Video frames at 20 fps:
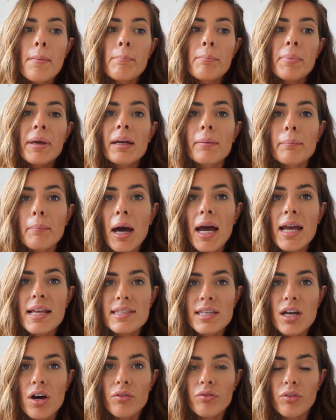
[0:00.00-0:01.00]
pick
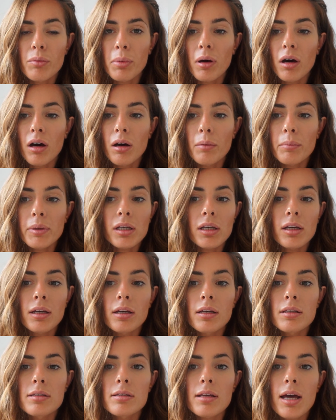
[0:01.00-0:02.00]
myself apart
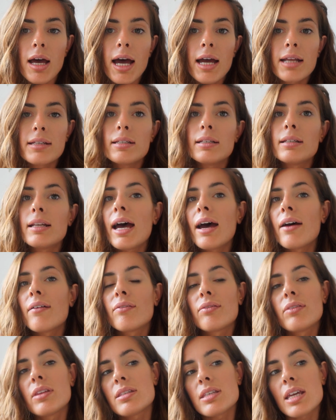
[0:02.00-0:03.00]
because I didn't
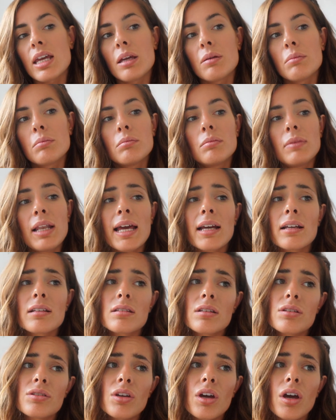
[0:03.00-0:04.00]
have the same legs
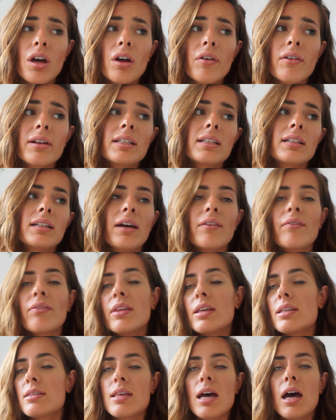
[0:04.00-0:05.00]
as her, I didn't have
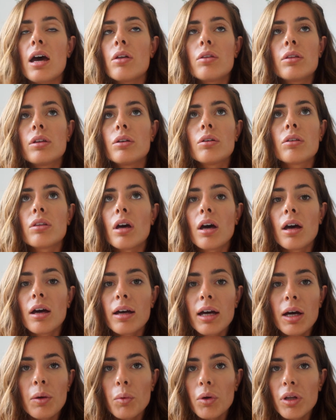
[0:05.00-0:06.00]
this, that or the other.
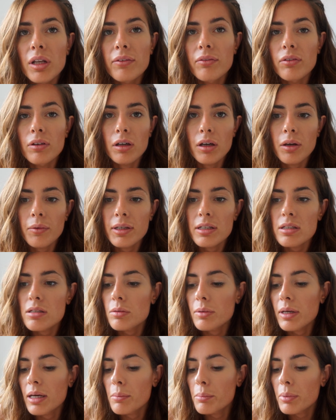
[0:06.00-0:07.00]
I won't even go
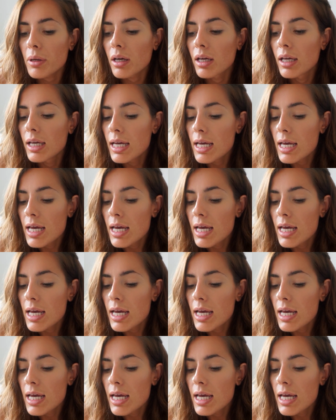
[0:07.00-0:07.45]
into it, but